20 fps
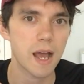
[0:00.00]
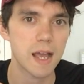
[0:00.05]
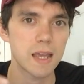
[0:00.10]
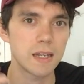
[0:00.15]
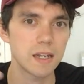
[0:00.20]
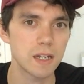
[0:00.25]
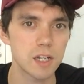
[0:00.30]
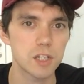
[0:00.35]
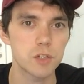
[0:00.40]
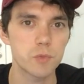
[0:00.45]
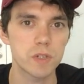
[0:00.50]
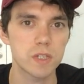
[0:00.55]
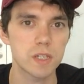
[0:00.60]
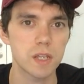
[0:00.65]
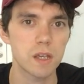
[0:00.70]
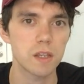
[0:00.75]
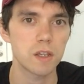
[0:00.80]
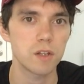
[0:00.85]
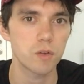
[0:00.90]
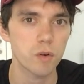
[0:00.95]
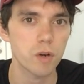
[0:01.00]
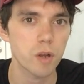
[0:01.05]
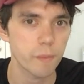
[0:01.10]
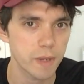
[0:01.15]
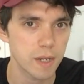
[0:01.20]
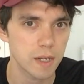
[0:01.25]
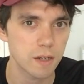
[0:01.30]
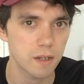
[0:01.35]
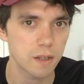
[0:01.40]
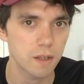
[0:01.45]
In English we say, you know what I
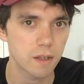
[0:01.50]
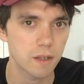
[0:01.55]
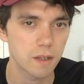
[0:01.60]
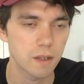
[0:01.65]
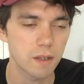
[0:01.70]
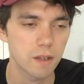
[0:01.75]
mean?